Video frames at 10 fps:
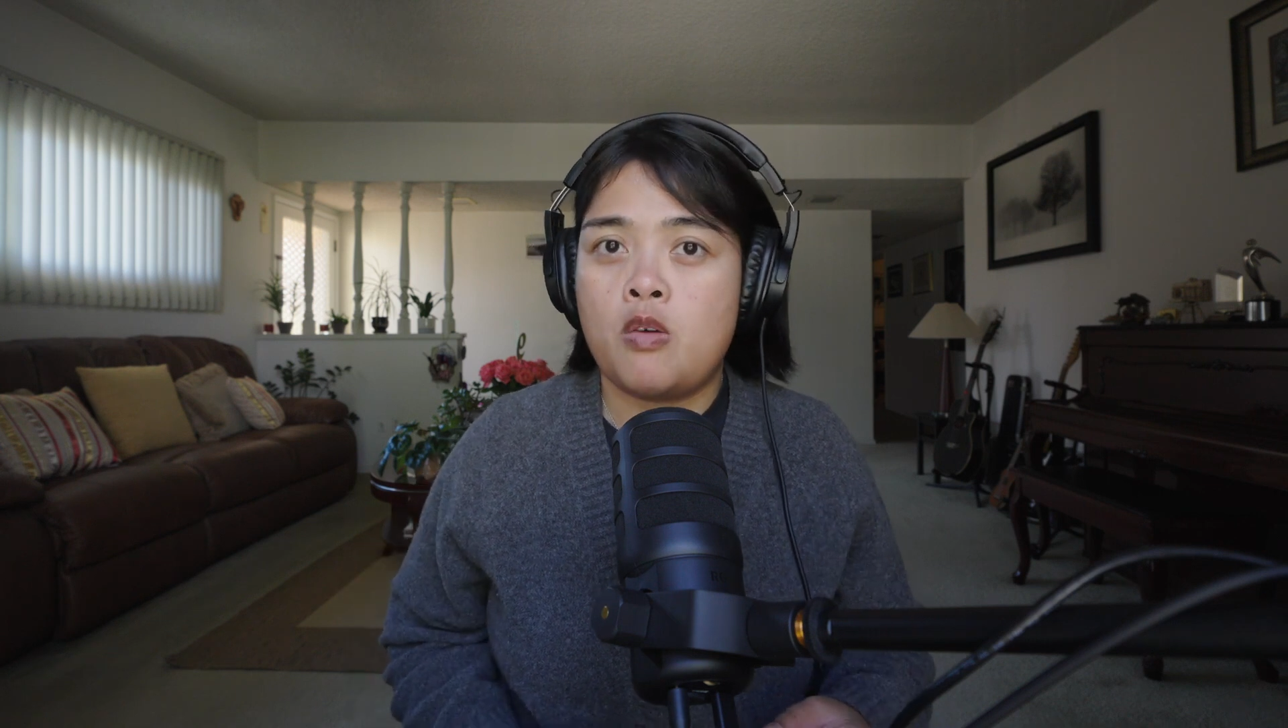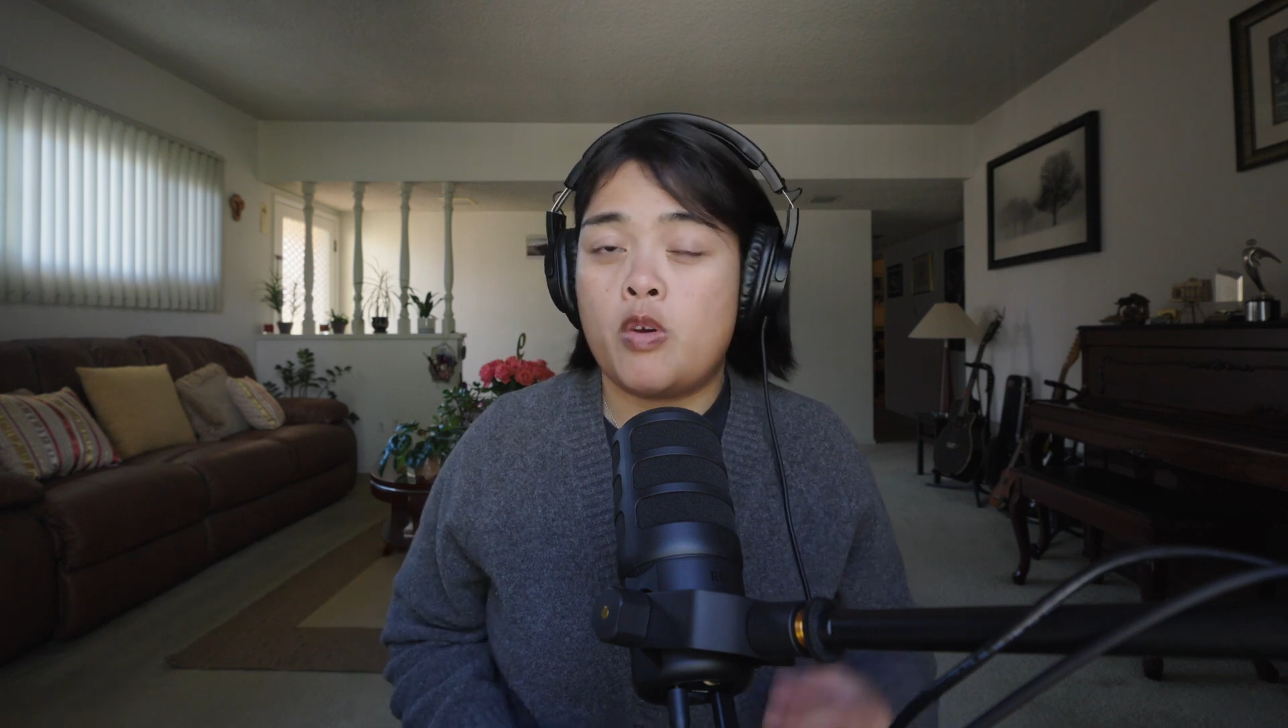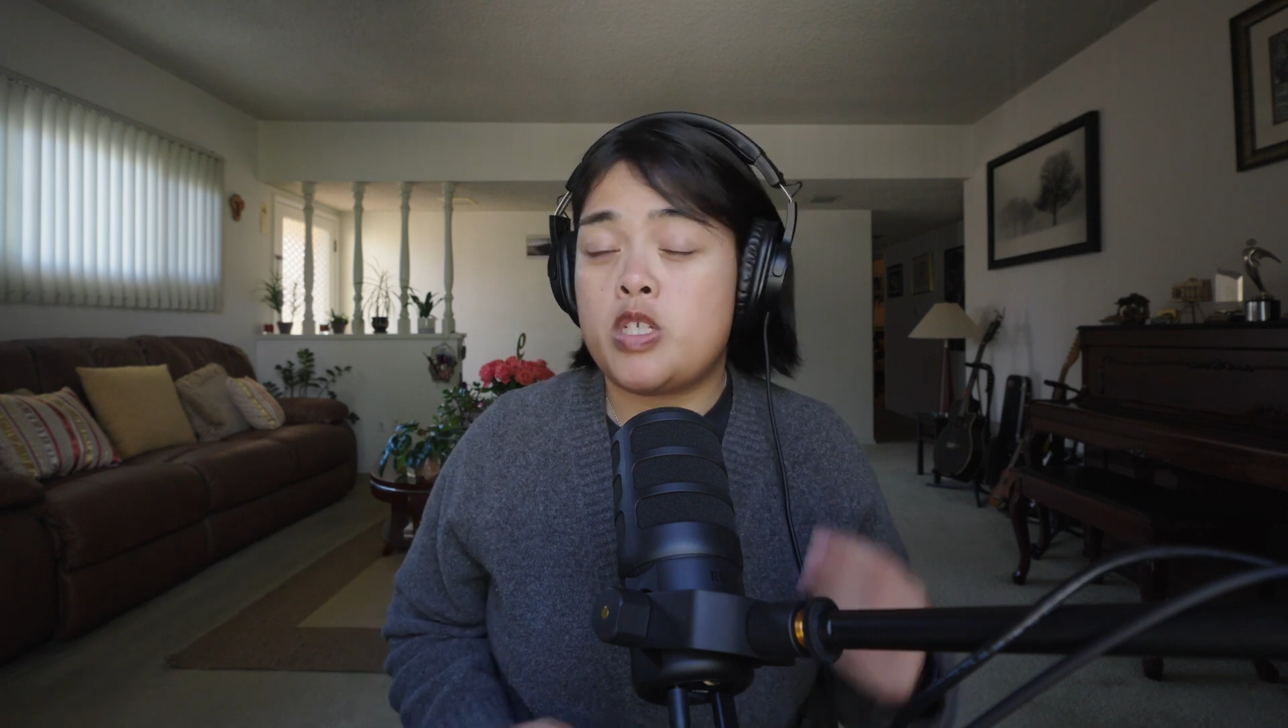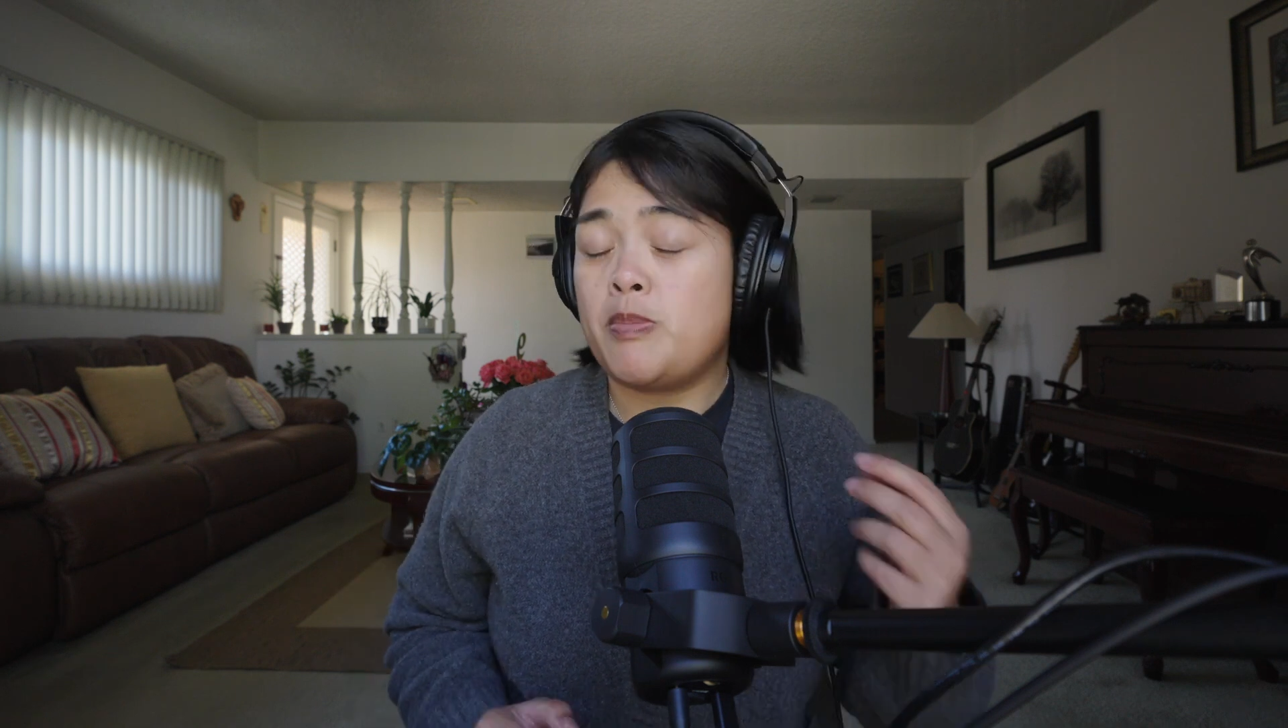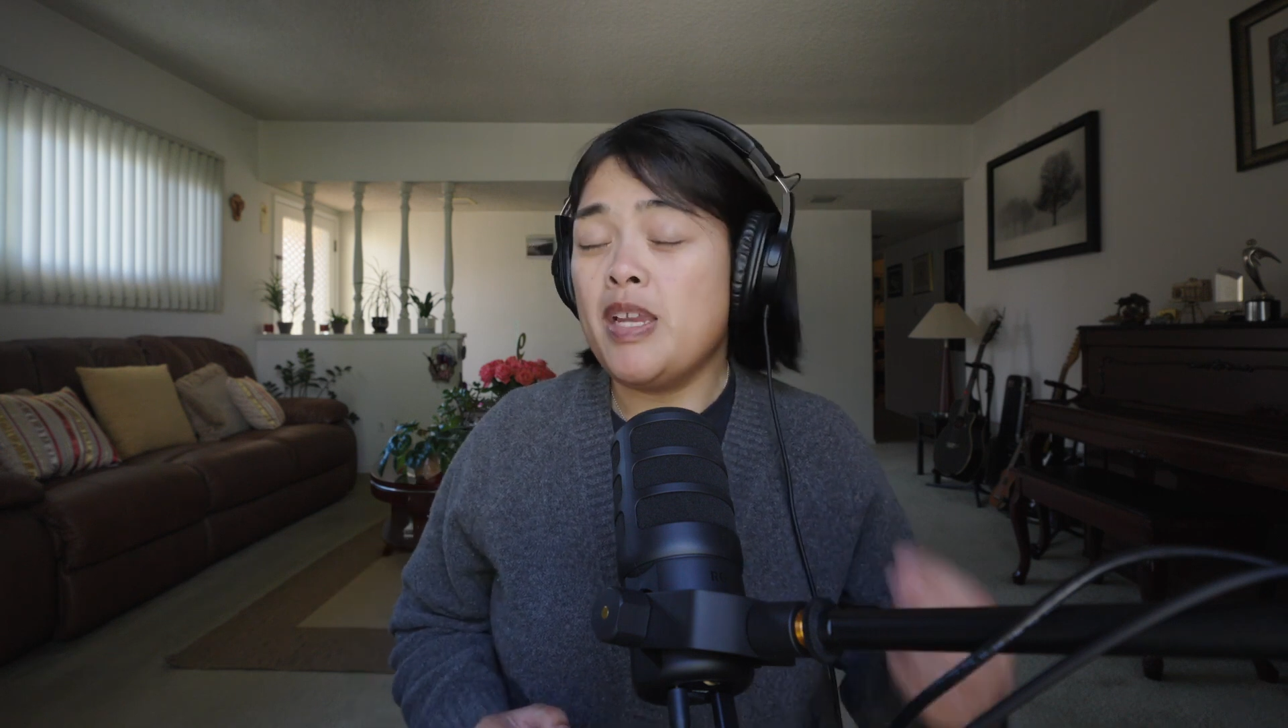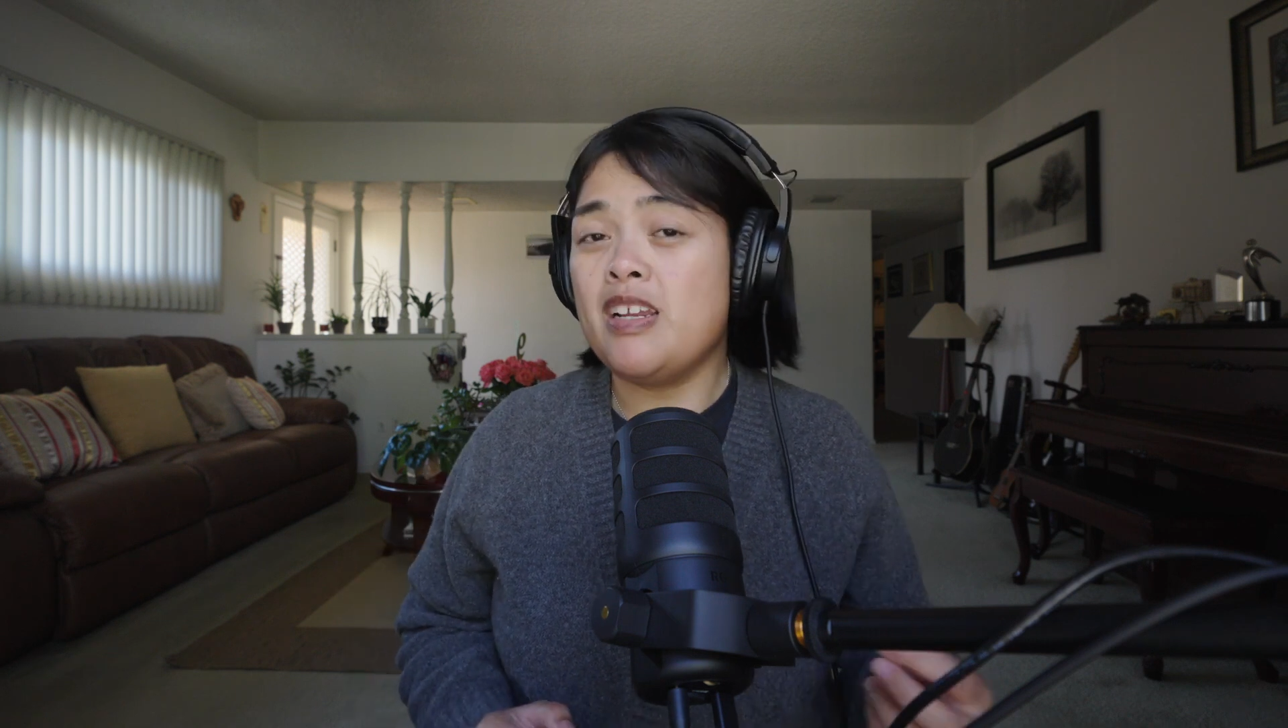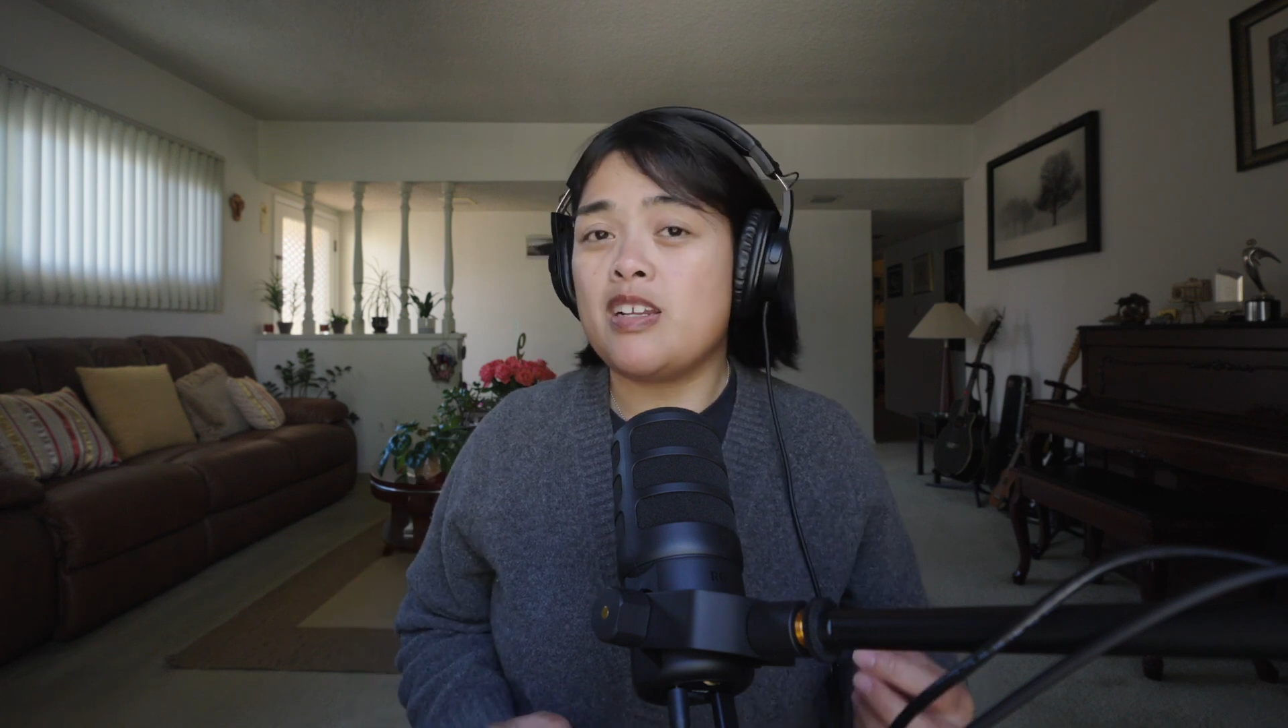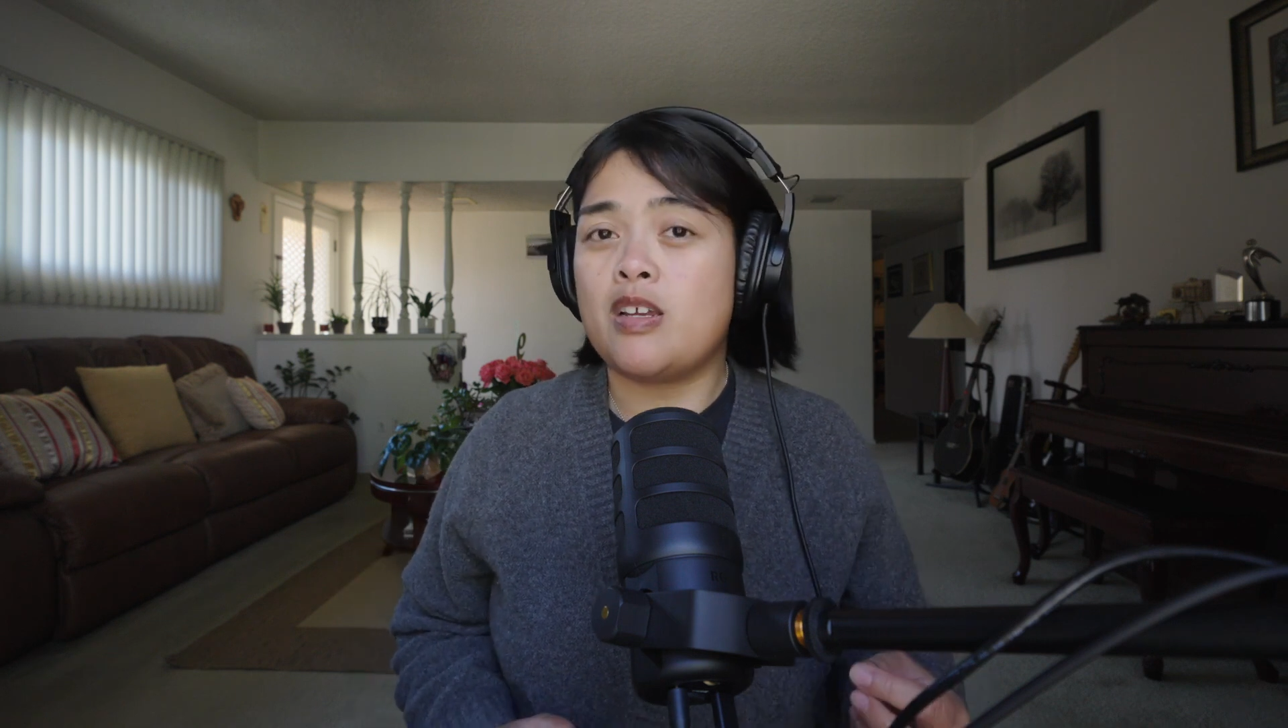What you may not